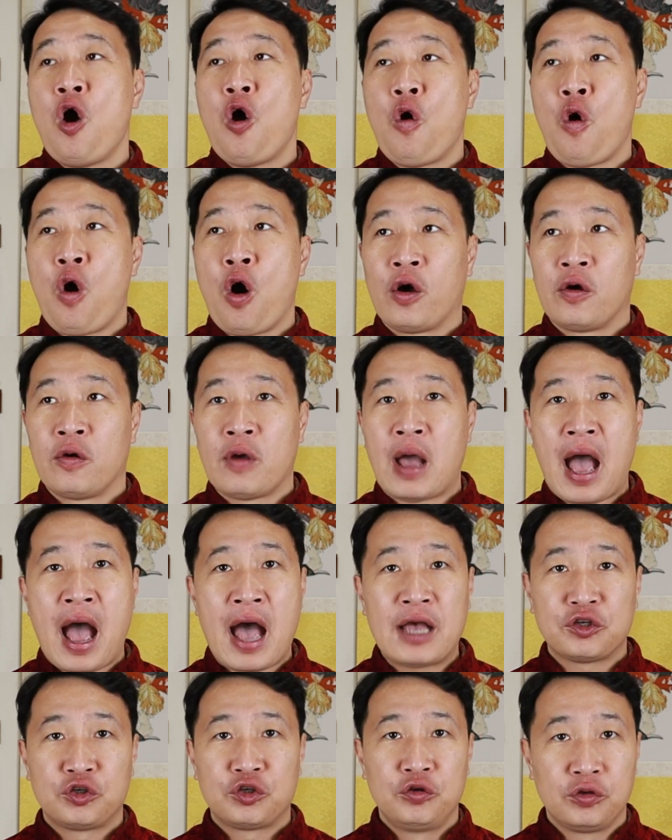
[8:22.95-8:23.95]
or
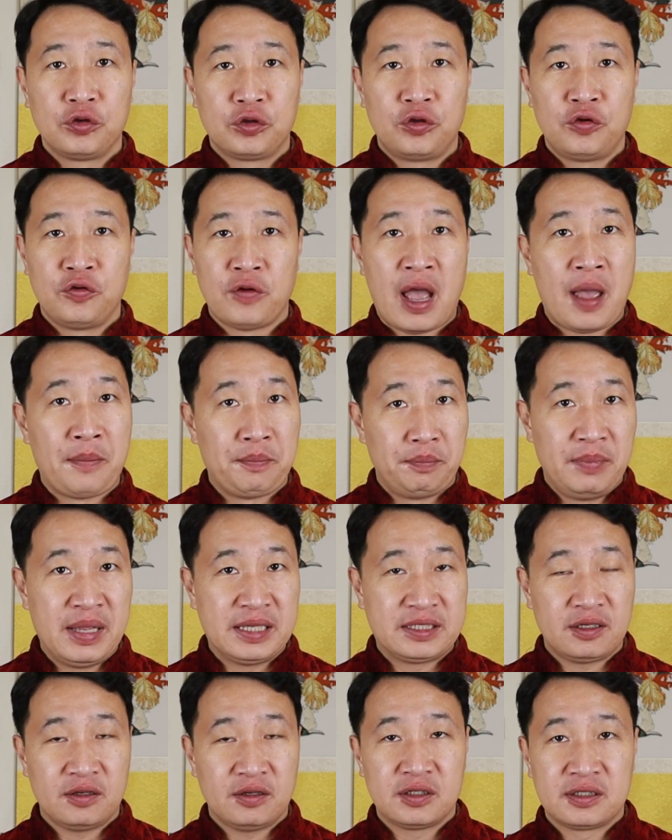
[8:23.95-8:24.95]
ask you to
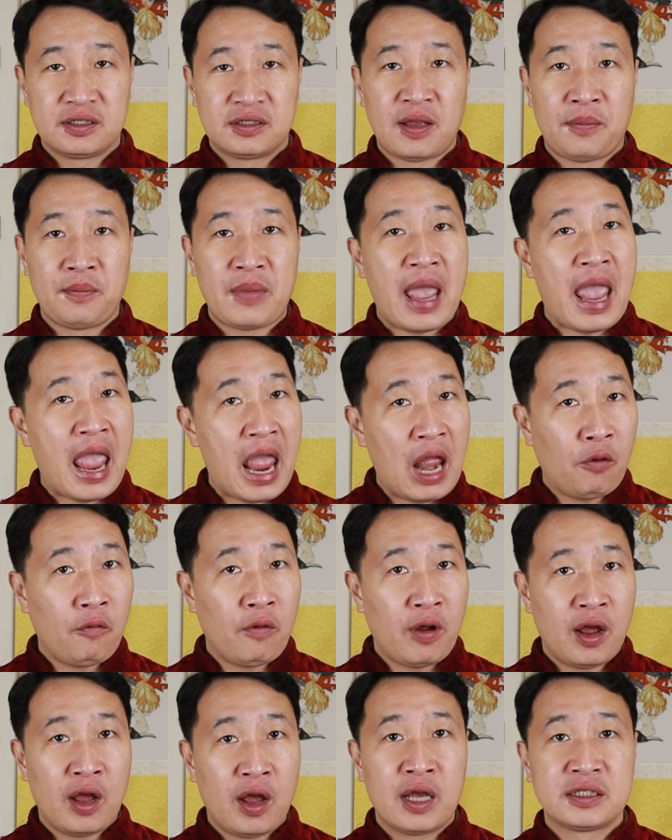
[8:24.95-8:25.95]
admit some
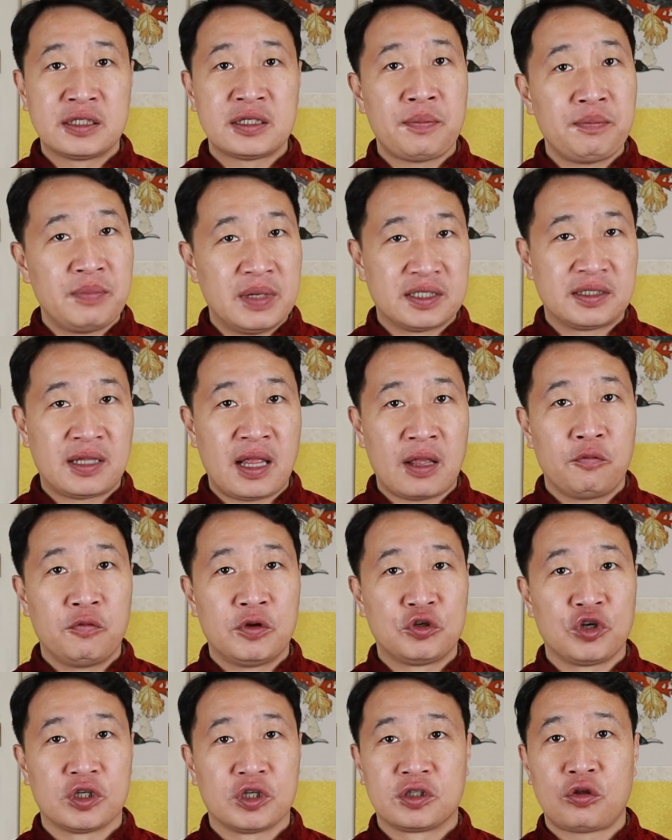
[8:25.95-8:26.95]
error, some mistake,
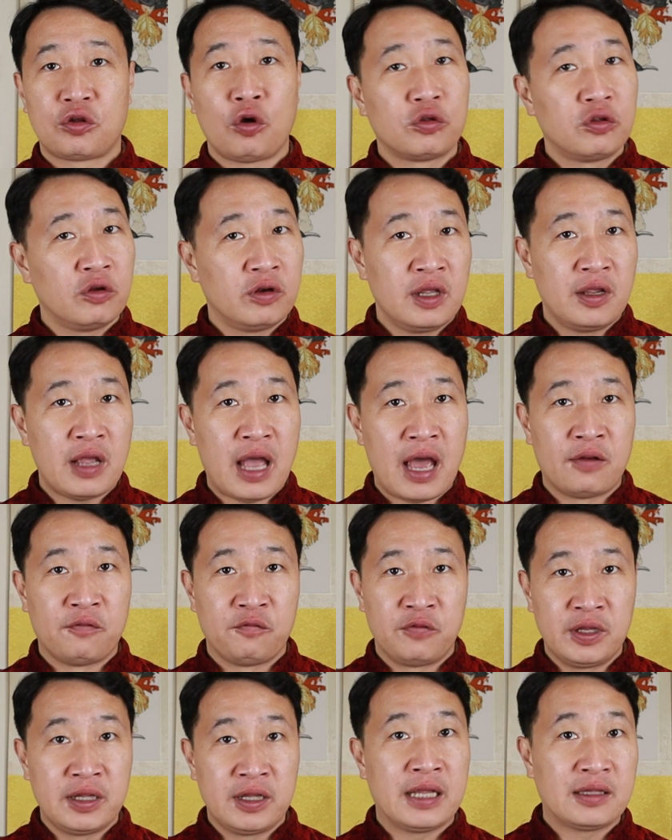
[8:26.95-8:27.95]
which is totally
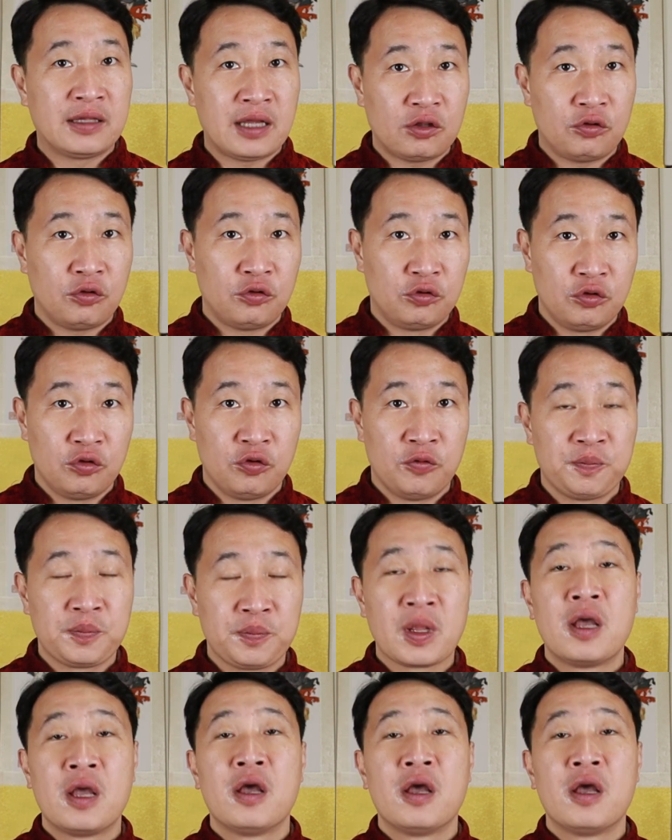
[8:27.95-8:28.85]
unrelated to you.